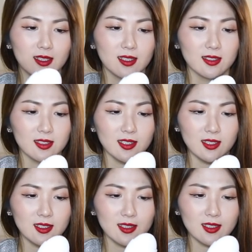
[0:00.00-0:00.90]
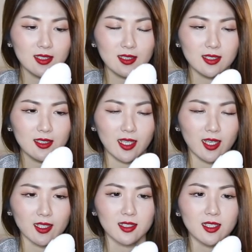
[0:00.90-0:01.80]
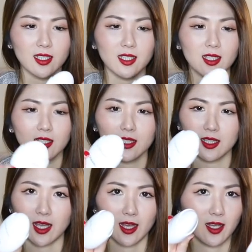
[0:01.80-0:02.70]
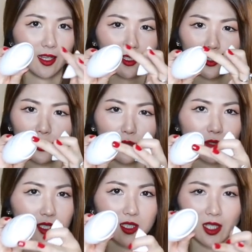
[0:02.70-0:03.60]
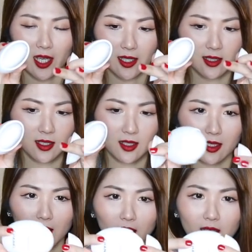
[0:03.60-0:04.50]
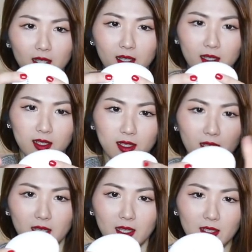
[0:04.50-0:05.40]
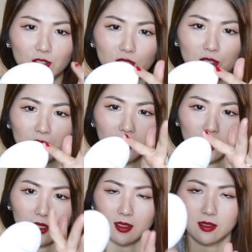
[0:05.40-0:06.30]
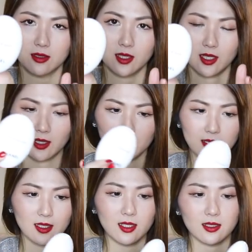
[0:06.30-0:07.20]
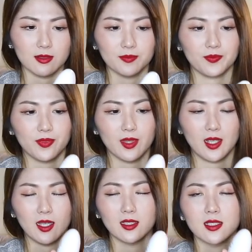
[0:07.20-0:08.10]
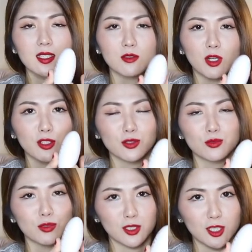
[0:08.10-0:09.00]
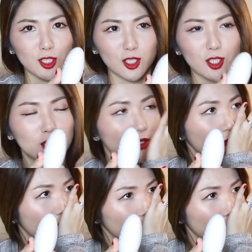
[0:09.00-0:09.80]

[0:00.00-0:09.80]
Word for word: It's easy and clean and you don't see any, and just click and that's it. And it smells really good.